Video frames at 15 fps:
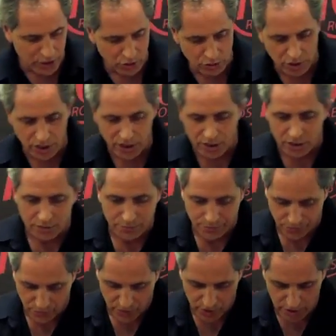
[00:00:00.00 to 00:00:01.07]
Unique
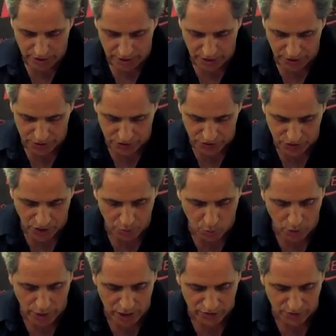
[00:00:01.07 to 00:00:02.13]
is
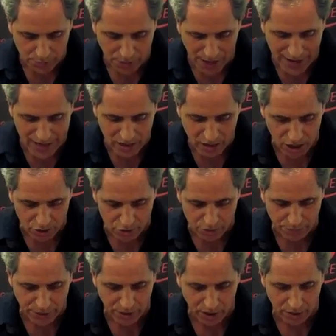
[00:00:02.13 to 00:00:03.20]
somewhat of a
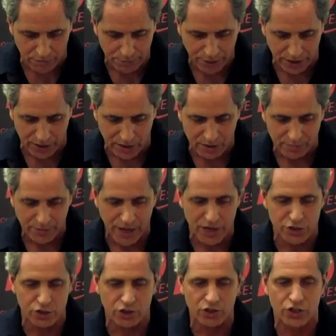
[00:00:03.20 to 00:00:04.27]
bicolor pink.
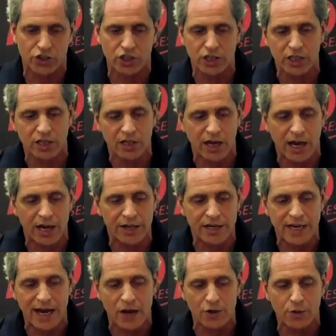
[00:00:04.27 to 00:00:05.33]
As you can see on
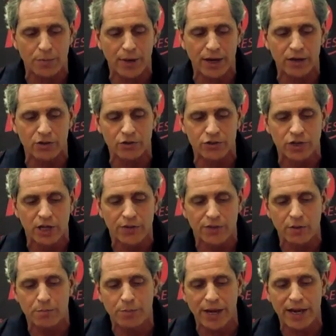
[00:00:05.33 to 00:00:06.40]
the outer petals,
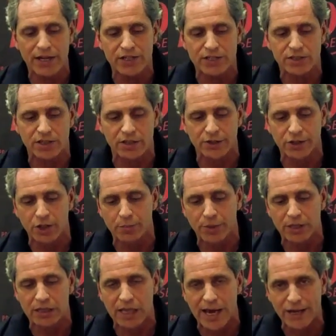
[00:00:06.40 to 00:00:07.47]
the base is a little
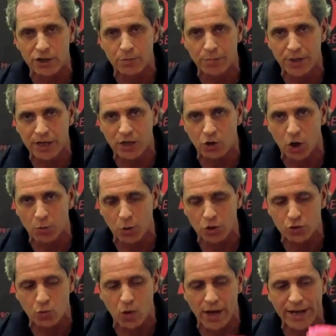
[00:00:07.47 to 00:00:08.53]
bit lighter pink,
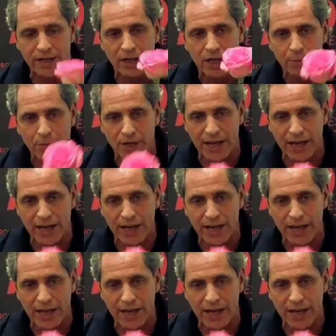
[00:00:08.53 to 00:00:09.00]
almost white, but